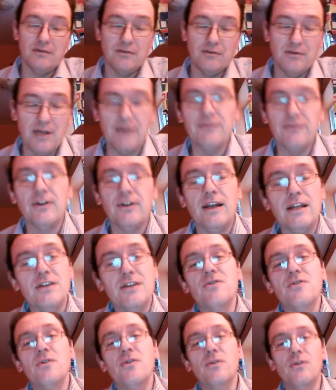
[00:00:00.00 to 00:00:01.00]
definitely
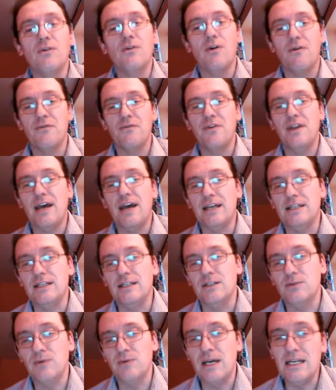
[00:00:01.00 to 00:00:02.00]
true of the
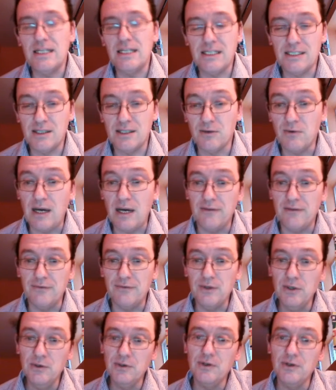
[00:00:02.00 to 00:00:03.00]
1920s in quite a
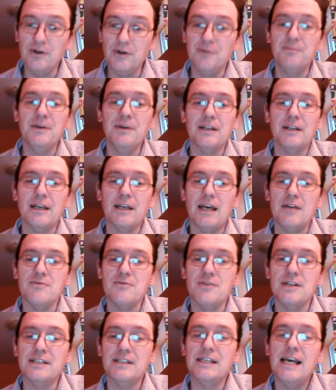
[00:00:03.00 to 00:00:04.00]
few European
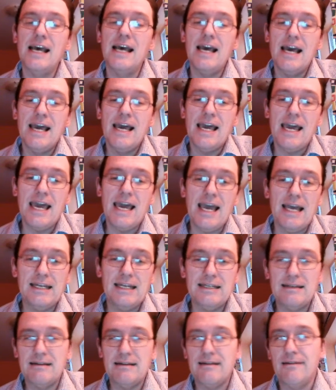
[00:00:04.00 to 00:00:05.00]
countries,
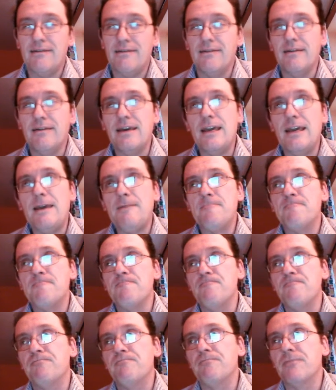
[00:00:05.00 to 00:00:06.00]
and the
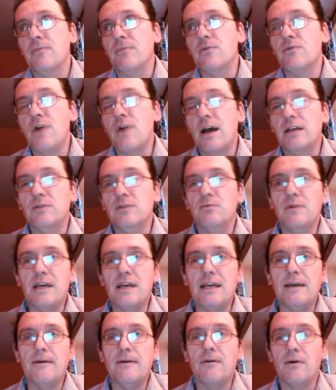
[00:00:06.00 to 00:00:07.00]

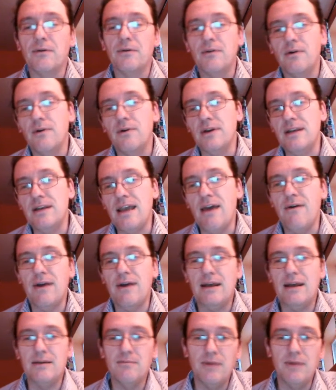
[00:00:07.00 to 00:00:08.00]
right-wing
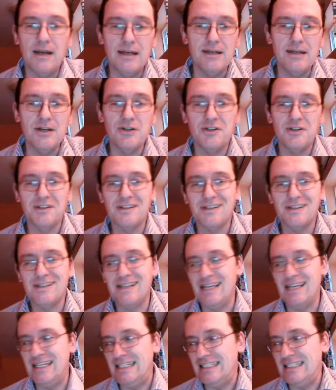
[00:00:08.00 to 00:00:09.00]
authoritarian politicians
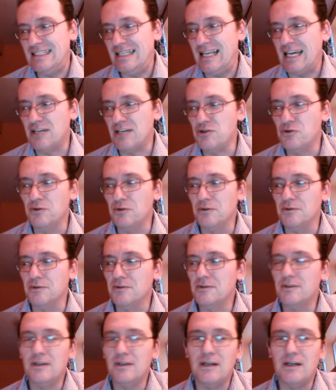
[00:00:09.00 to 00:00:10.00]
and
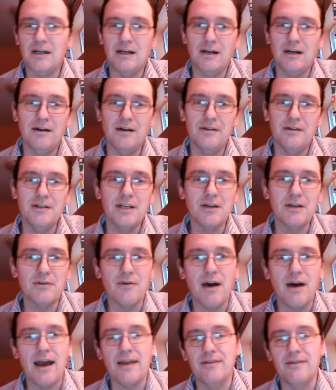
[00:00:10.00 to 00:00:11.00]
intellectuals
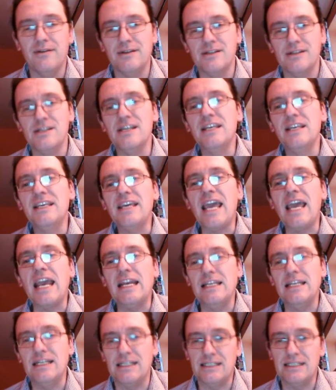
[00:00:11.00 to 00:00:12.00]
decried this
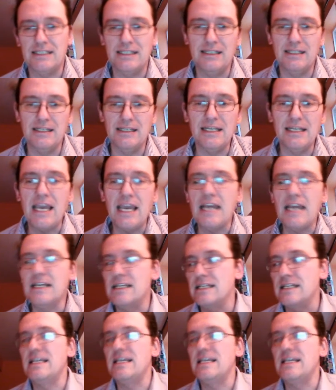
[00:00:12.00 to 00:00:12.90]
decadent